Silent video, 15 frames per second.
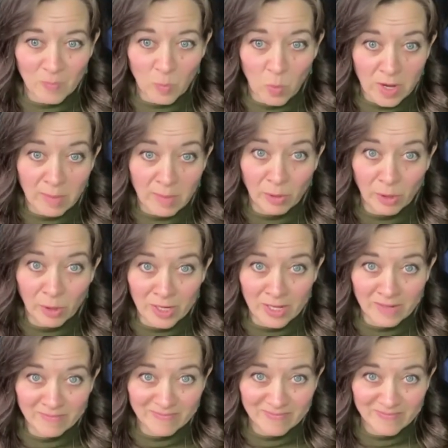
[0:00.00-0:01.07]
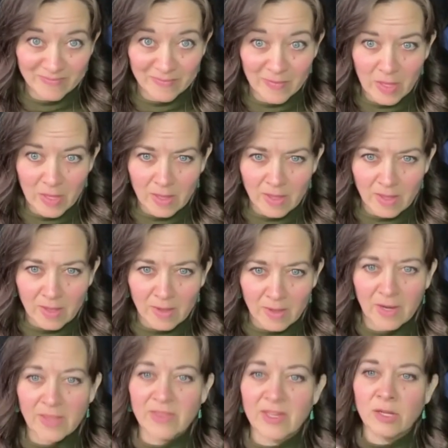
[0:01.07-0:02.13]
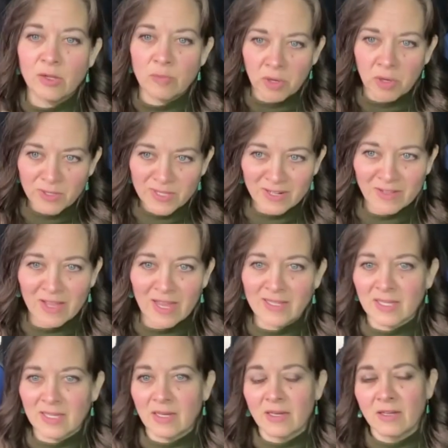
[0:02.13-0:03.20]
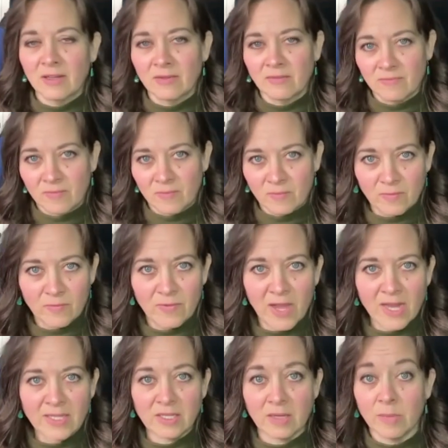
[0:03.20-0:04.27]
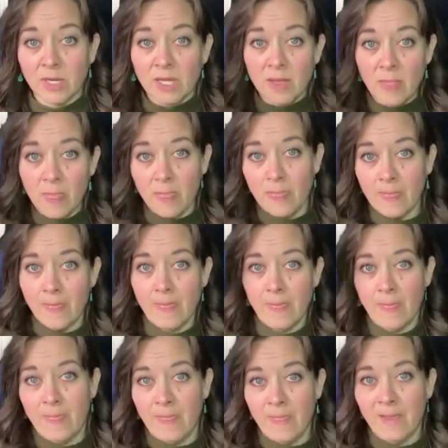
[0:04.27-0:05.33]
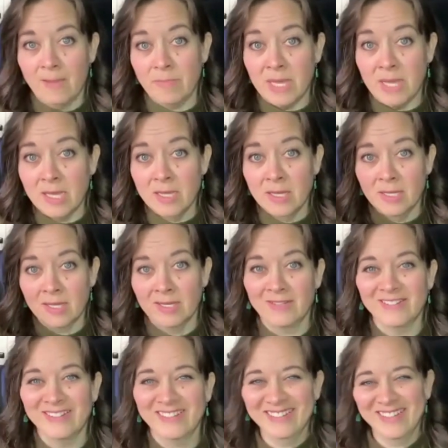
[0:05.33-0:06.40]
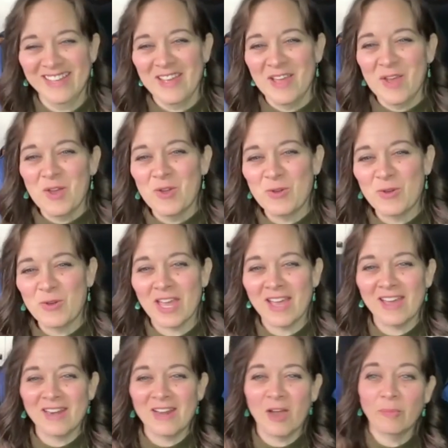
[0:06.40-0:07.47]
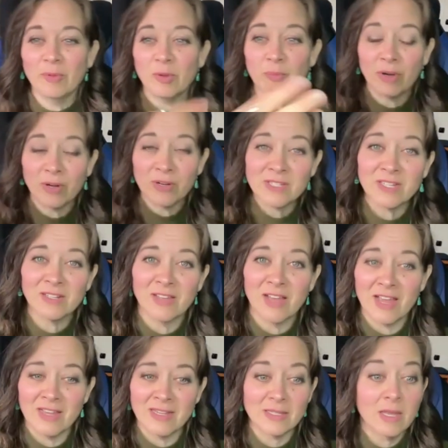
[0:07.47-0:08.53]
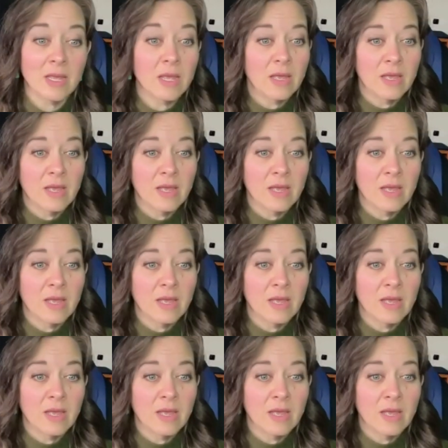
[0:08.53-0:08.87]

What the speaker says: what I'm learning. Right? Then you personalize it. Find somebody, me, who can help you personalize